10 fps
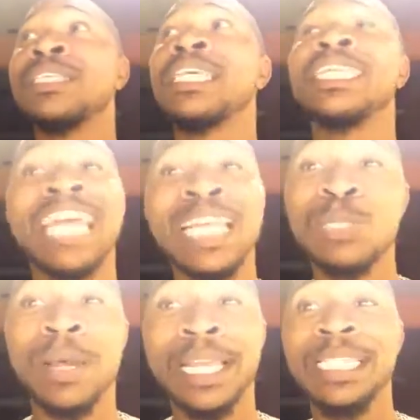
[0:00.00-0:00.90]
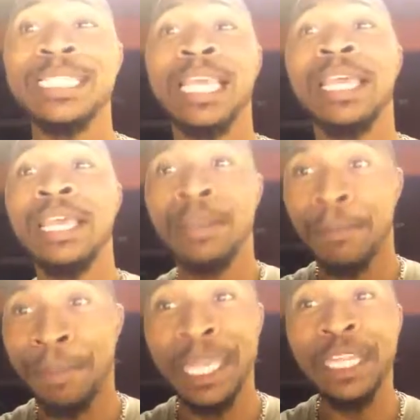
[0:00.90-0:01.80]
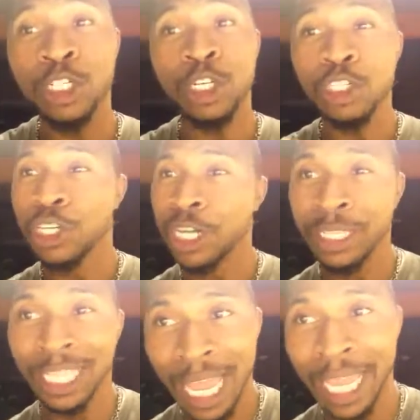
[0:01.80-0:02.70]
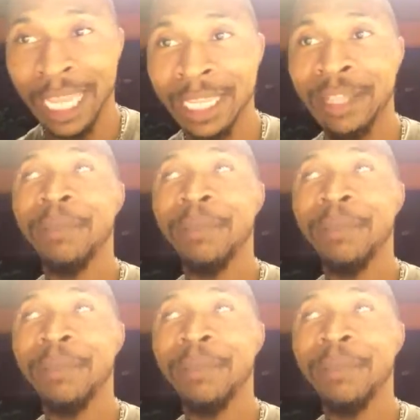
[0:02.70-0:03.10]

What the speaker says: See, and that's why he say, be children of the light.